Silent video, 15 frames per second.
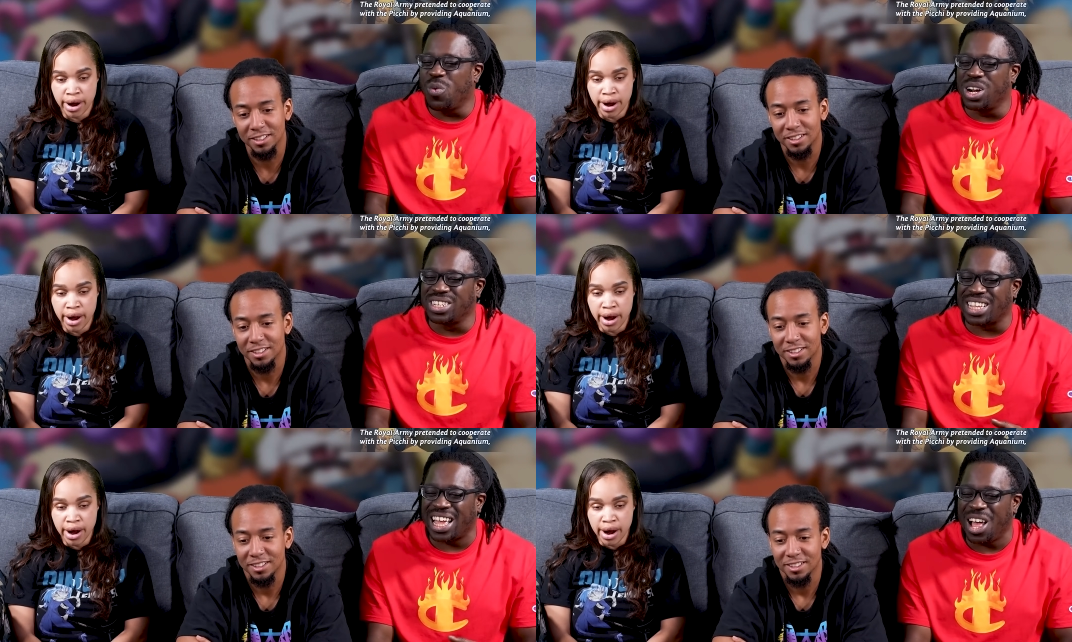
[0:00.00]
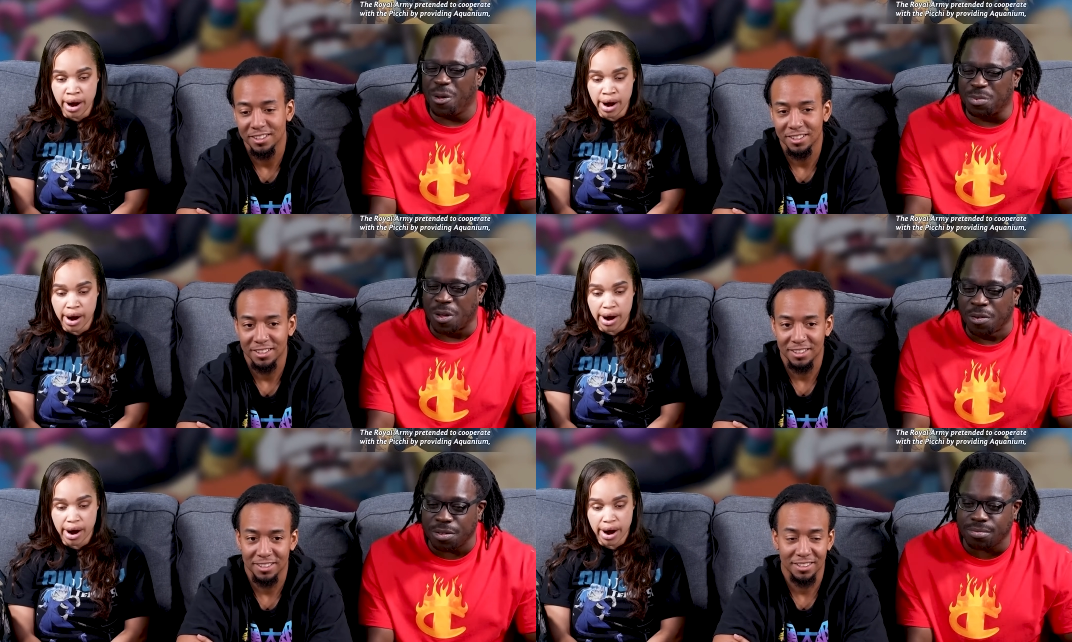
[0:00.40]
Speaker 1: wanted to
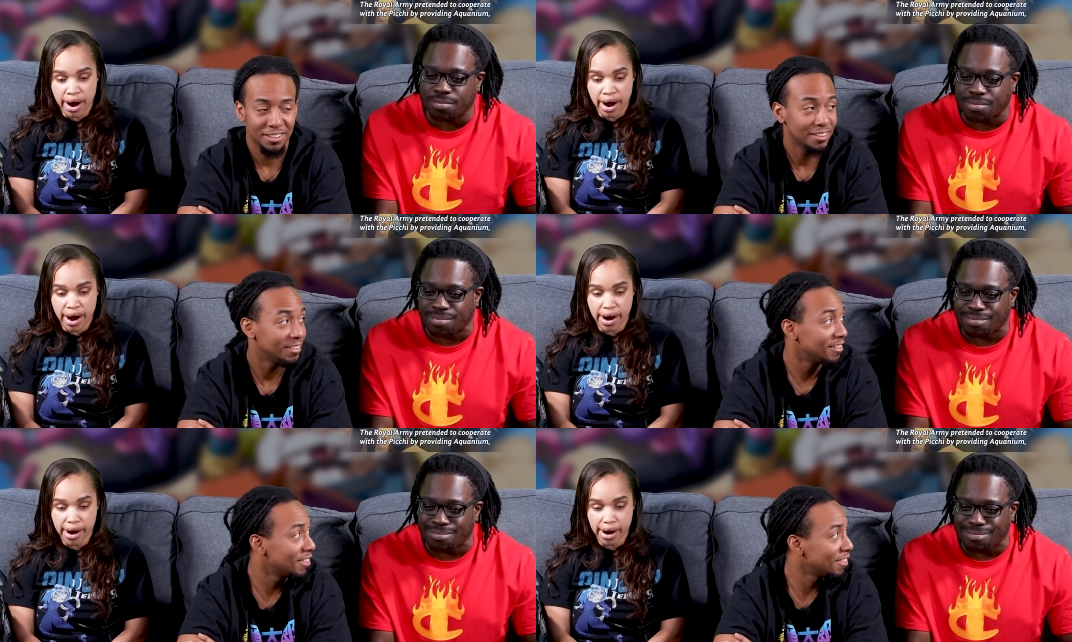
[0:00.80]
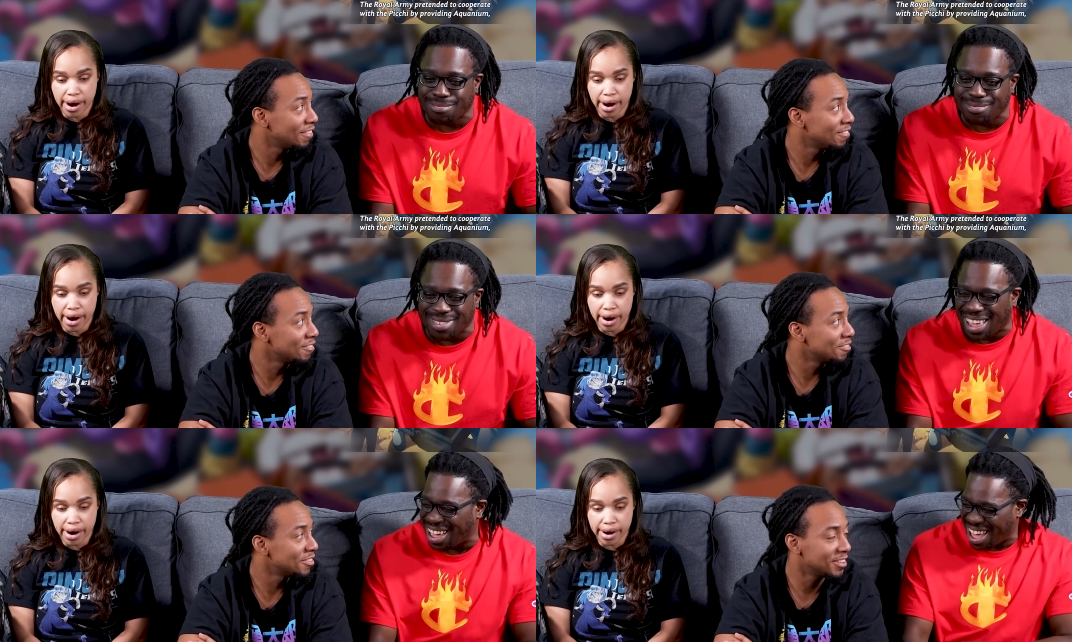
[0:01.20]
help them.
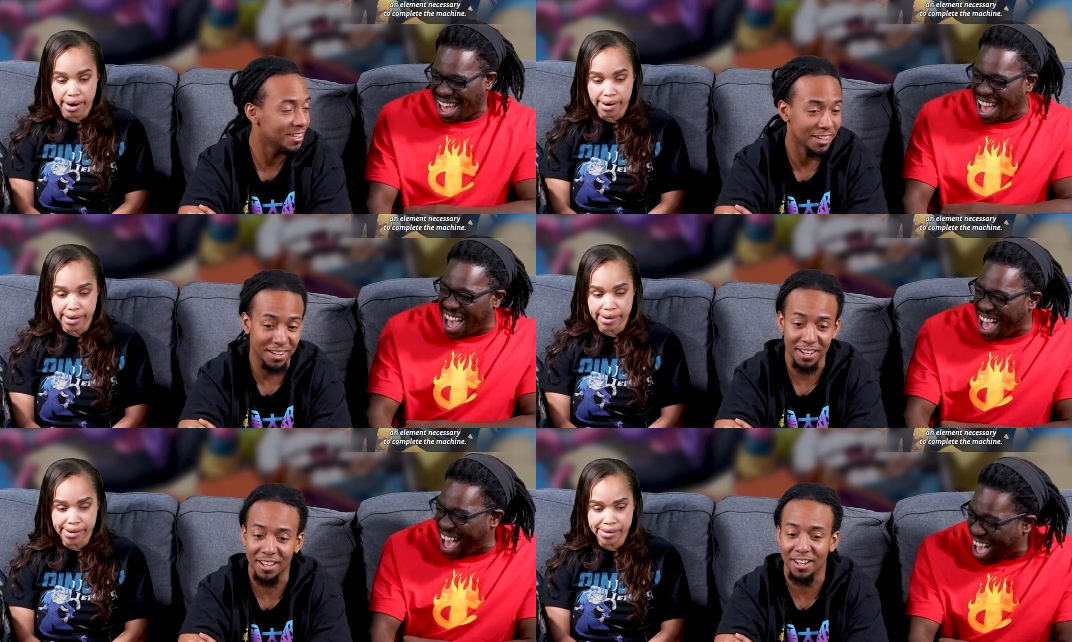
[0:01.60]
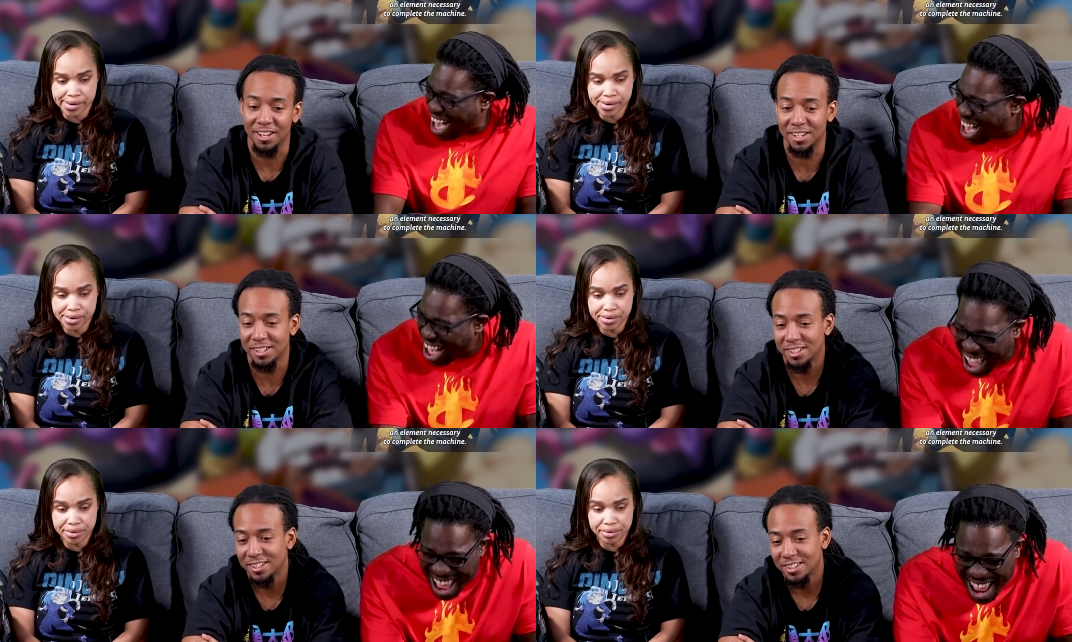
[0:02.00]

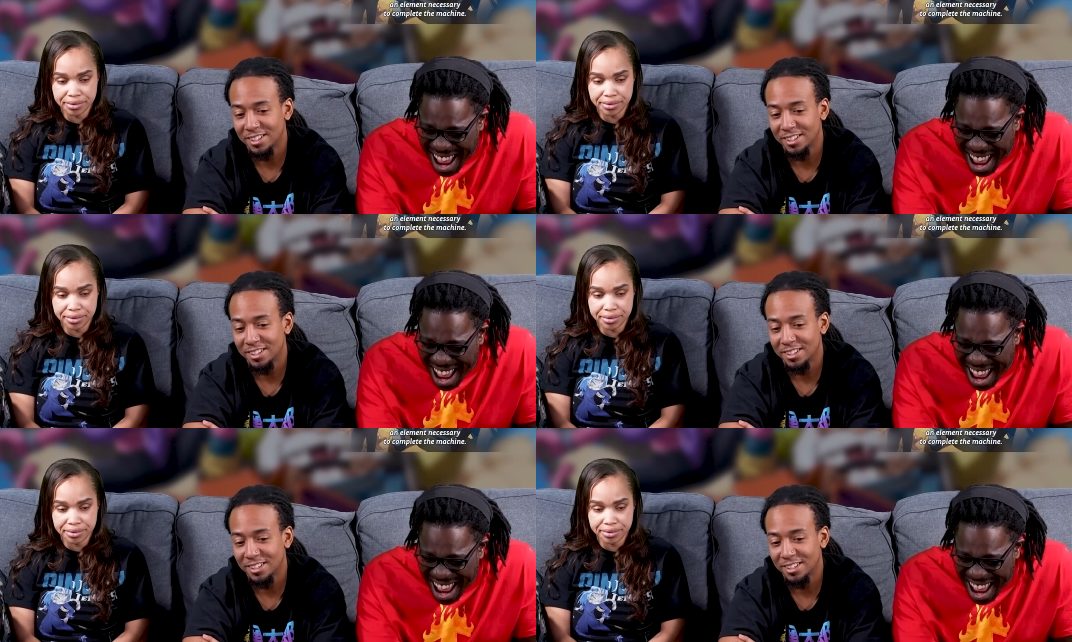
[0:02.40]
yeah.